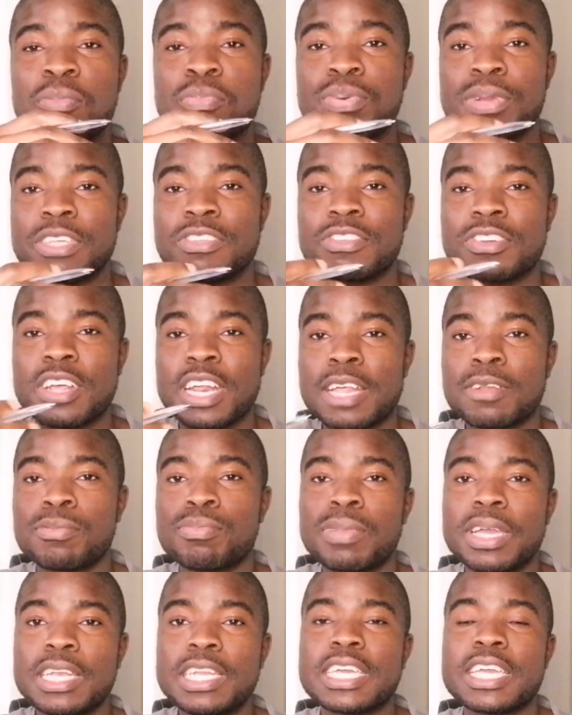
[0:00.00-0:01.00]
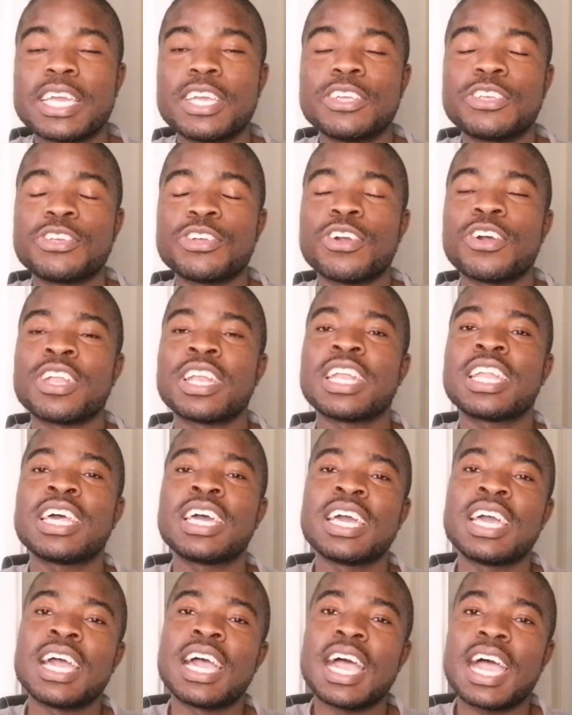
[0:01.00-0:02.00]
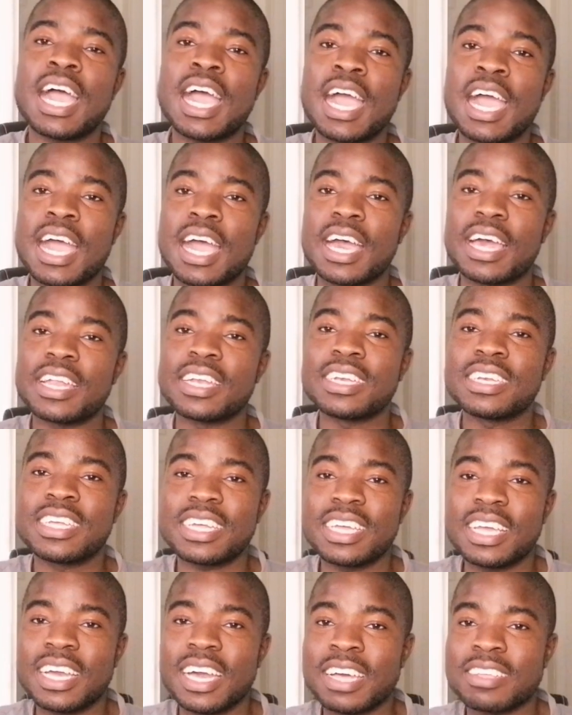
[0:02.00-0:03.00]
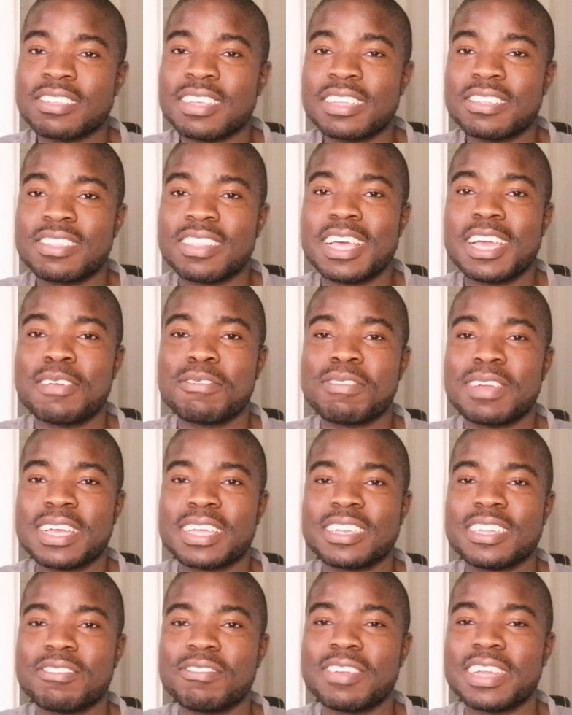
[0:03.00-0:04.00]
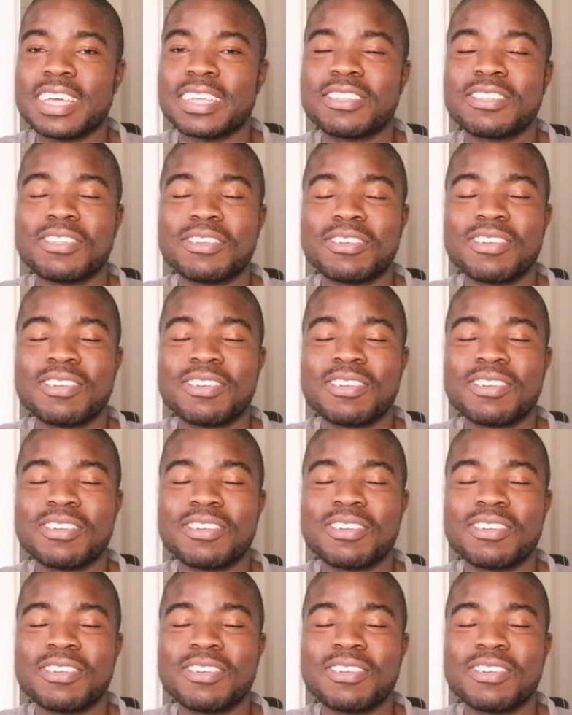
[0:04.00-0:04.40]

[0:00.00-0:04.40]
prescribed medication and assess their effectiveness.